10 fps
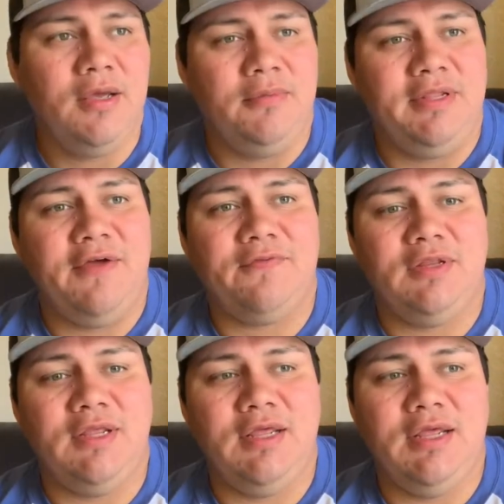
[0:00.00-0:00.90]
But
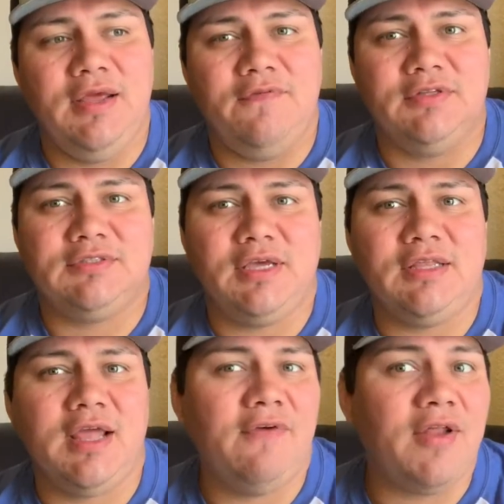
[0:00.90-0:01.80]
definitely if it's
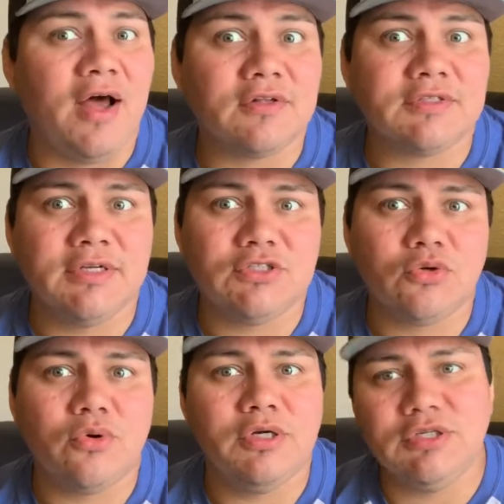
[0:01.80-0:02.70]
like they have an outside
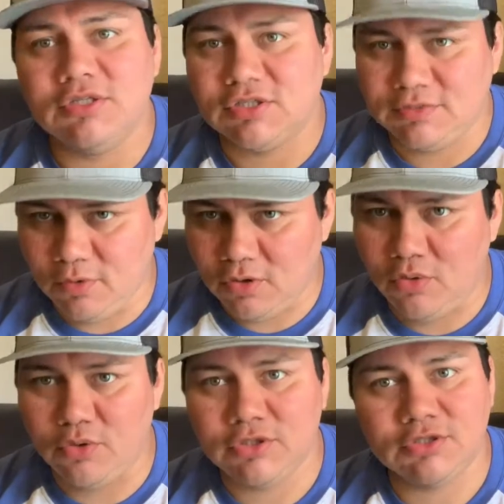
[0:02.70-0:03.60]
storage and it's a small
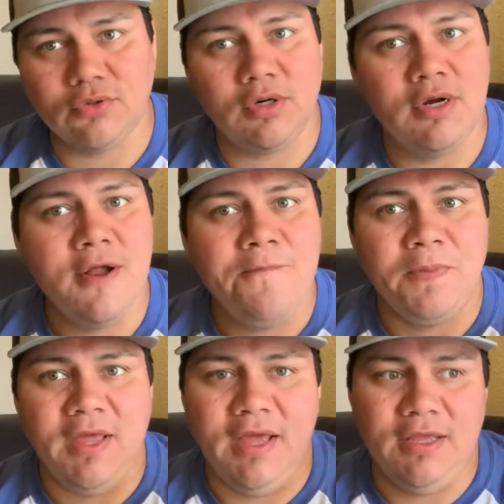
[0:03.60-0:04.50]
corner store
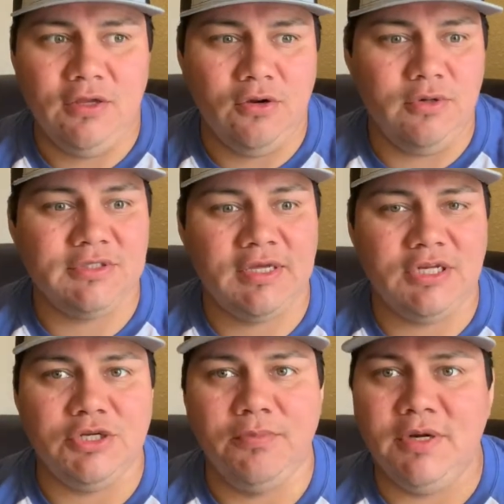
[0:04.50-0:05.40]
and you're always
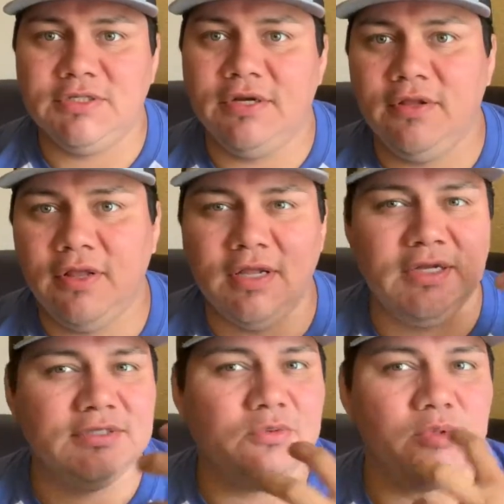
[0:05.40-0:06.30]
catching beers here and there that
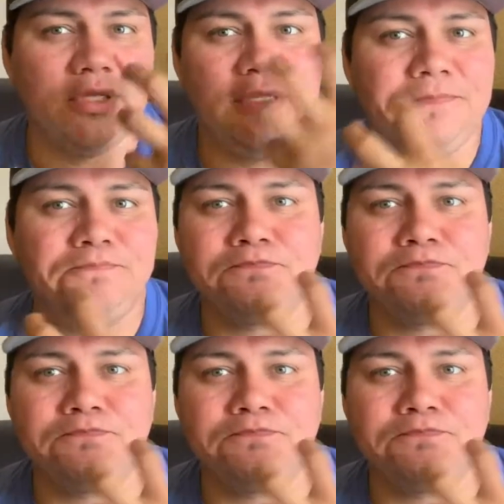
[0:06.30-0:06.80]
doesn't really